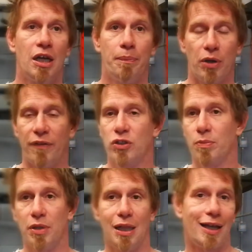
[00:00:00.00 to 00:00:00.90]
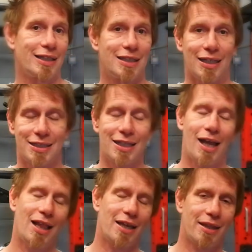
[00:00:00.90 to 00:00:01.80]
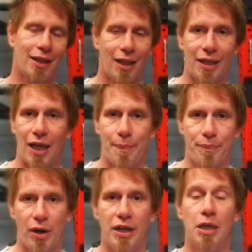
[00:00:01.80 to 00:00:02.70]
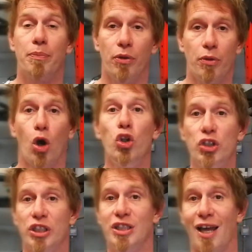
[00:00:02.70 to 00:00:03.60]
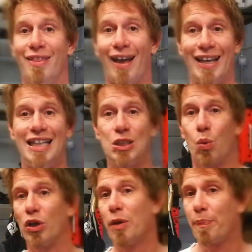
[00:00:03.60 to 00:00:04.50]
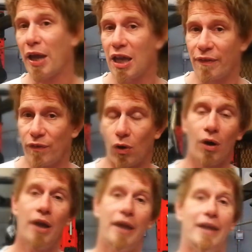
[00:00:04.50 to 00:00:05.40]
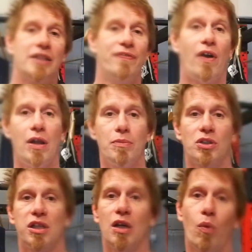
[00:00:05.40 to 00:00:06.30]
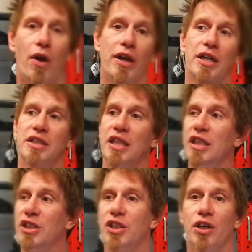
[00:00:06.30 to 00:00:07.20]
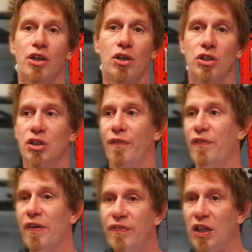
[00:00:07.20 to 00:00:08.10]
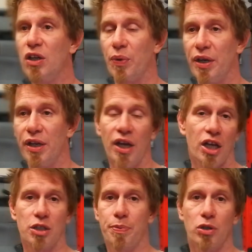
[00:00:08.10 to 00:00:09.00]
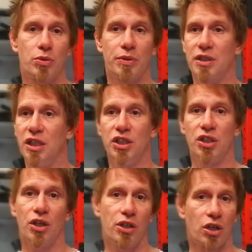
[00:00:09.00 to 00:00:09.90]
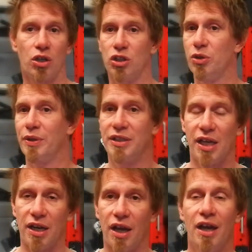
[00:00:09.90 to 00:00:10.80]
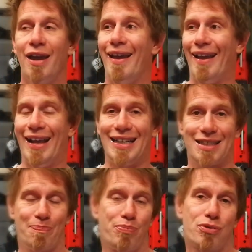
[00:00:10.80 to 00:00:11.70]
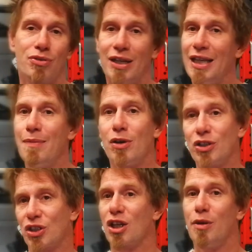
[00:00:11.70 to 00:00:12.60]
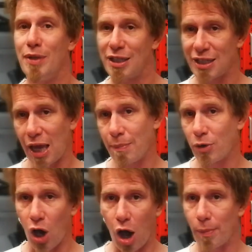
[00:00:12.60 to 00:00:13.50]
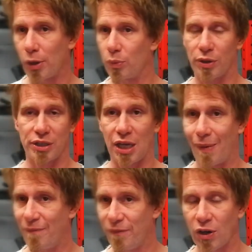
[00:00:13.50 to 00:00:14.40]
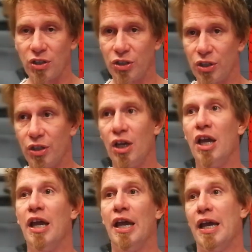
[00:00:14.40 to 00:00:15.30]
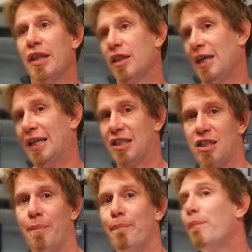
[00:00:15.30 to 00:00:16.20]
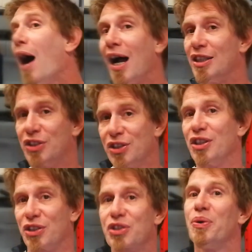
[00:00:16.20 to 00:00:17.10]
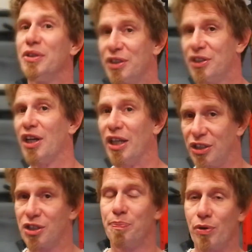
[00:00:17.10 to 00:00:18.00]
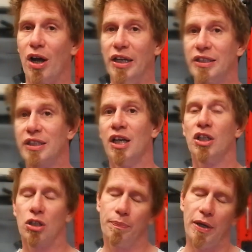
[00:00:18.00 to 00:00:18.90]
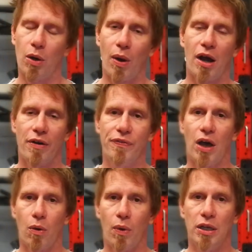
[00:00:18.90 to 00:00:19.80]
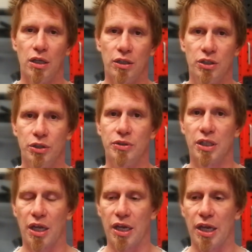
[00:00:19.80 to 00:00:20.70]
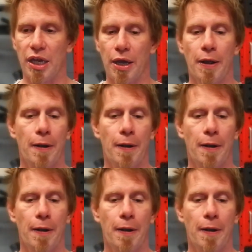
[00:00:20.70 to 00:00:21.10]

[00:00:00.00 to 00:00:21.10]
But if somebody likes that styling and they like that branding, but understand that is what you're paying for. It's very much like wearing a t-shirt that costs you 50 quid as opposed to a t-shirt that costs you a tenner. It's pretty much going to be the same garment with the same function. It's the badge that's going to change the price. So be aware of that when you're choosing a gi.